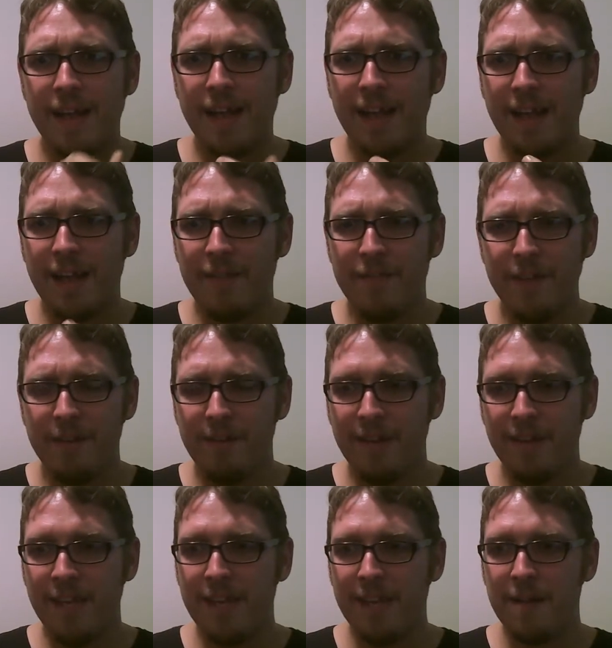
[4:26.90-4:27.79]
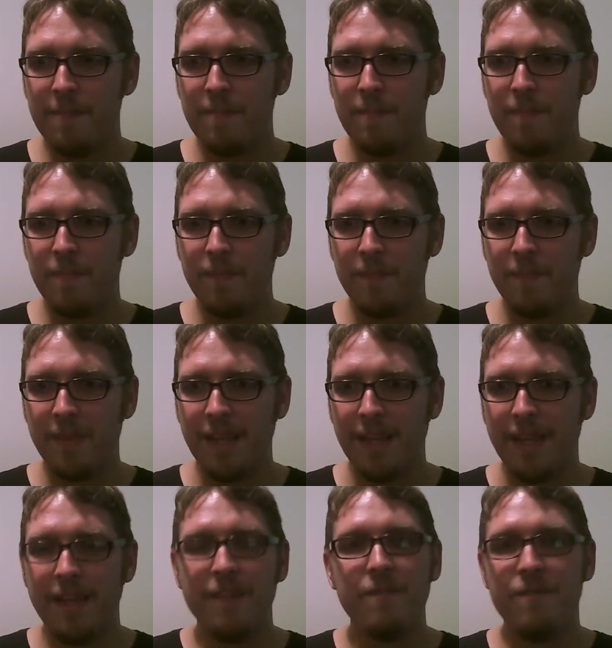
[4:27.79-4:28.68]
a very,
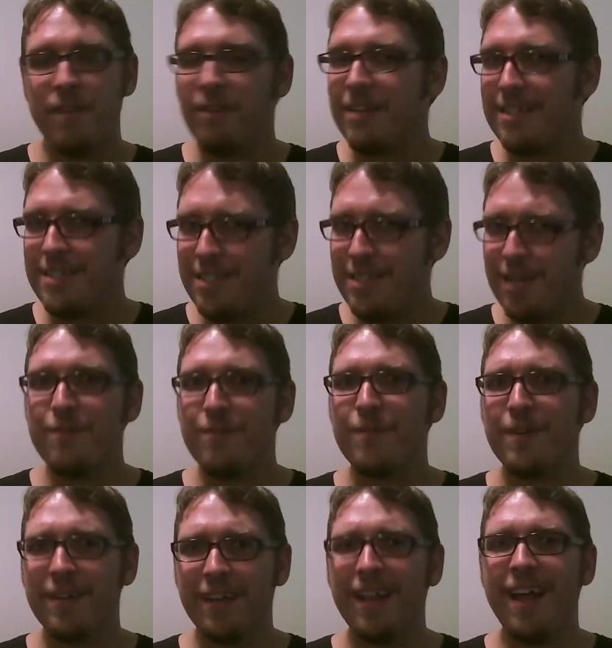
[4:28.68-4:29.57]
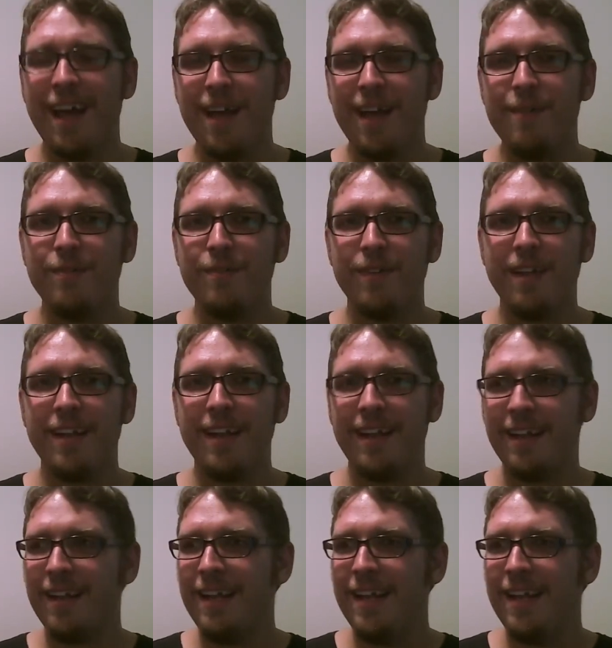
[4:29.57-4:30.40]
very different life. And